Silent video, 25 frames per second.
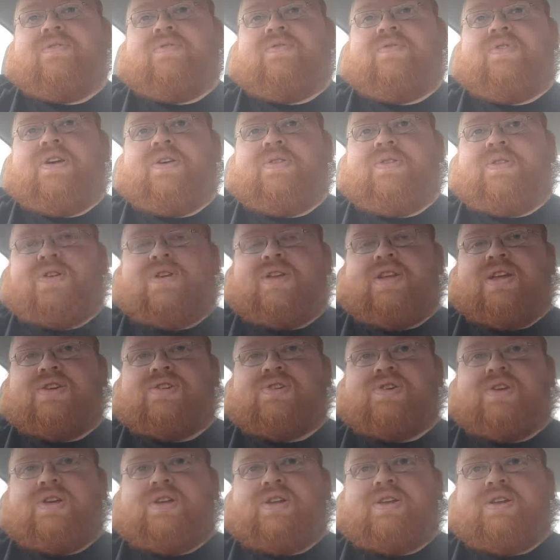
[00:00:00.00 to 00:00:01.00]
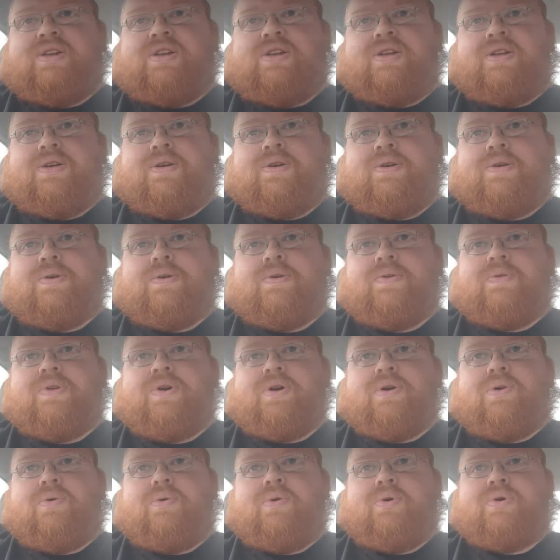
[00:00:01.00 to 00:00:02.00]
5th edition,
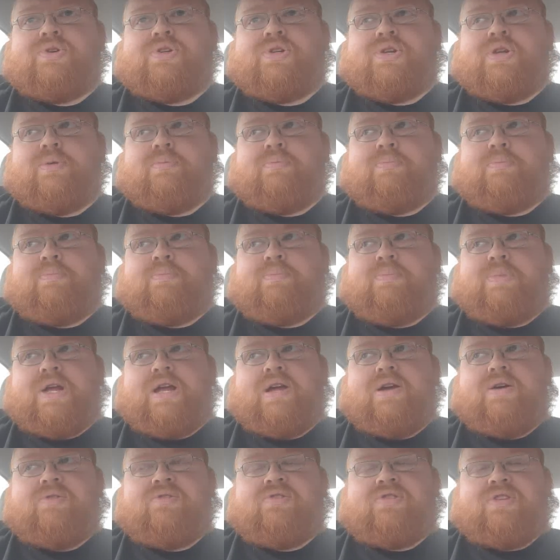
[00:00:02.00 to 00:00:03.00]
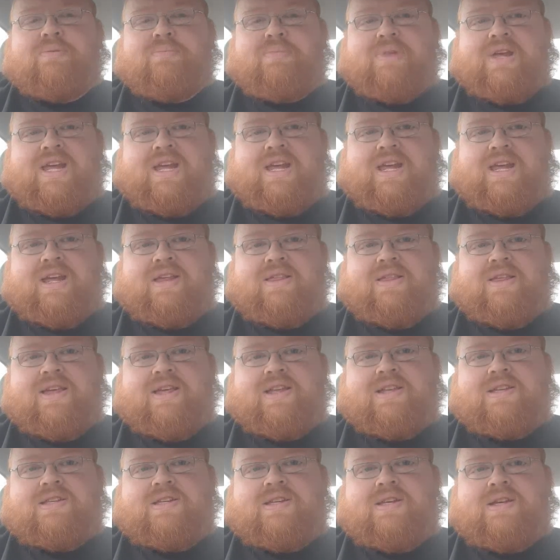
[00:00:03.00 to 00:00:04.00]
their origin appears to be
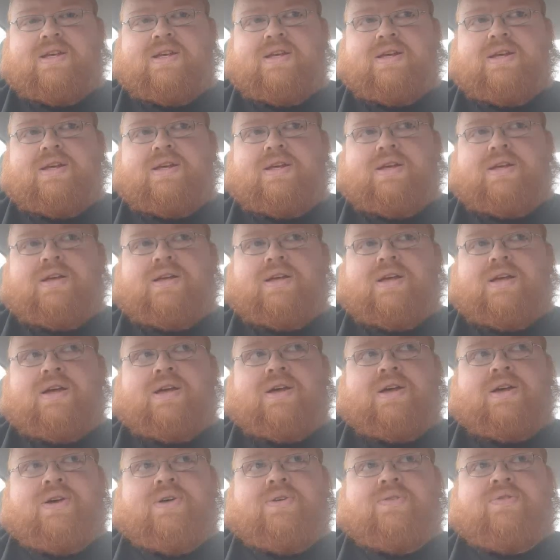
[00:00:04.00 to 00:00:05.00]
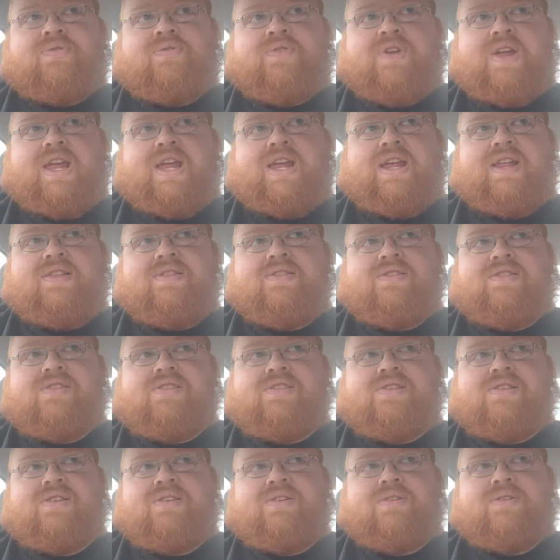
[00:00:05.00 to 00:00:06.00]
that
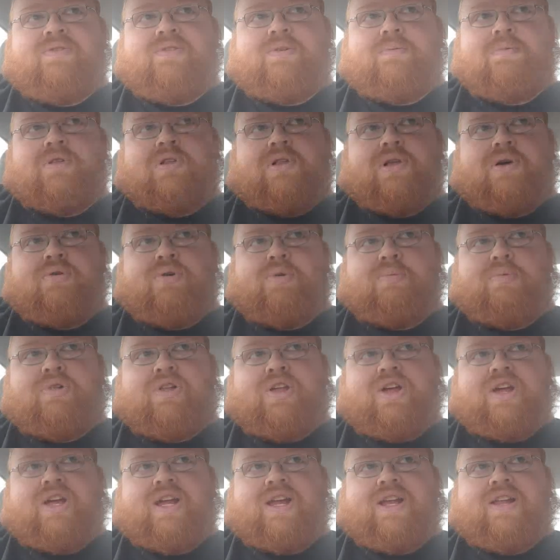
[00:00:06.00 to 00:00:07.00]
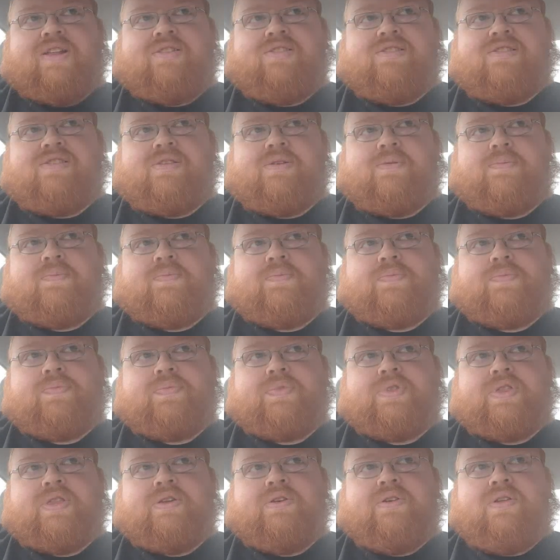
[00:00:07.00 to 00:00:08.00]
fiends from the lower planes
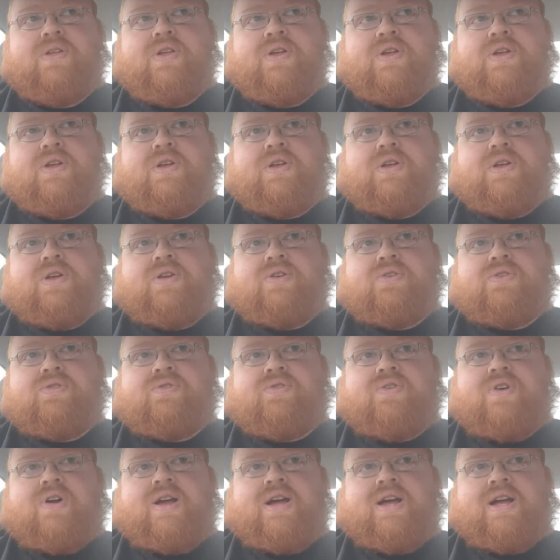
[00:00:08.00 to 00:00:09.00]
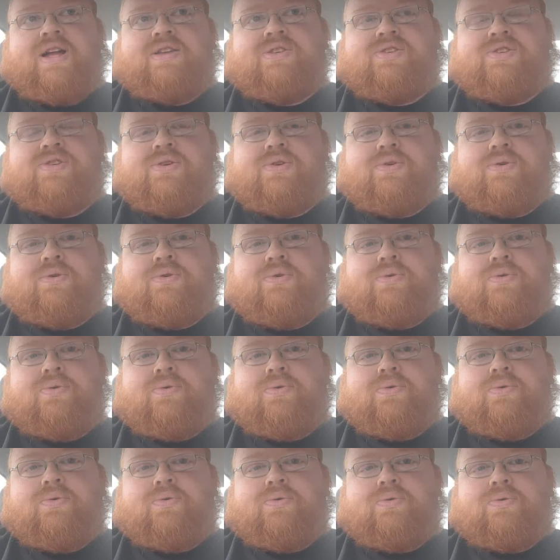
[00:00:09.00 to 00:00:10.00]
tried
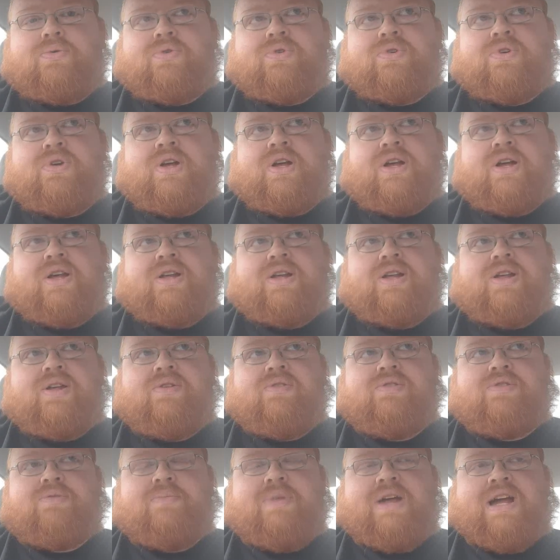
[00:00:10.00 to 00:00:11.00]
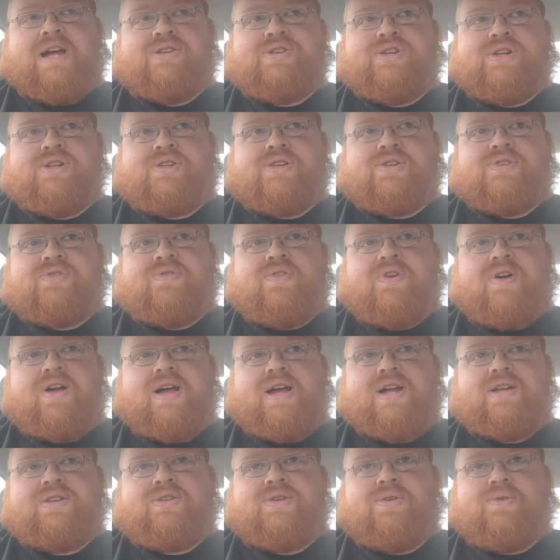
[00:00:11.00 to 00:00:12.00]
to use magic to
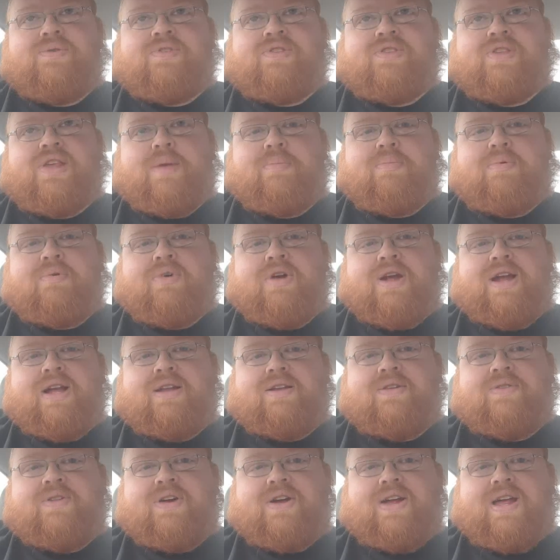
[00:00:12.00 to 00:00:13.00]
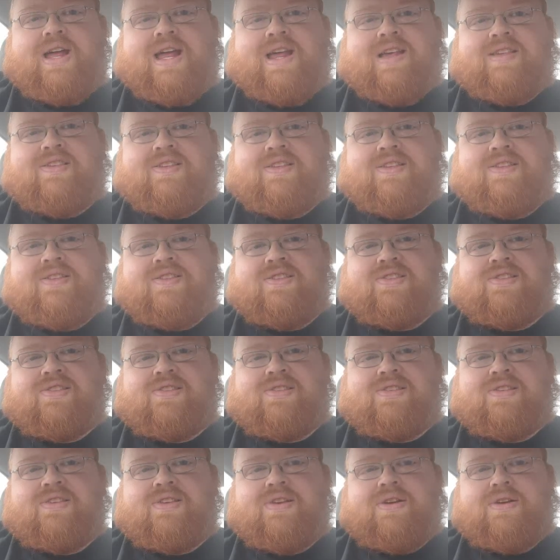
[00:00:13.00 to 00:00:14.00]
try to separate their
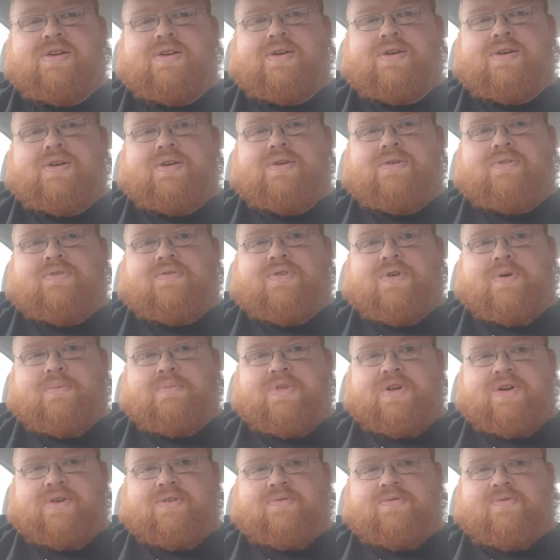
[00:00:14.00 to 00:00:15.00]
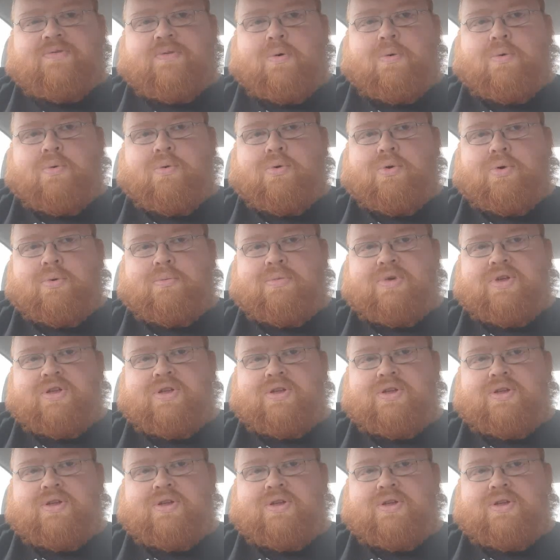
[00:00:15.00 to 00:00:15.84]
essence from their form,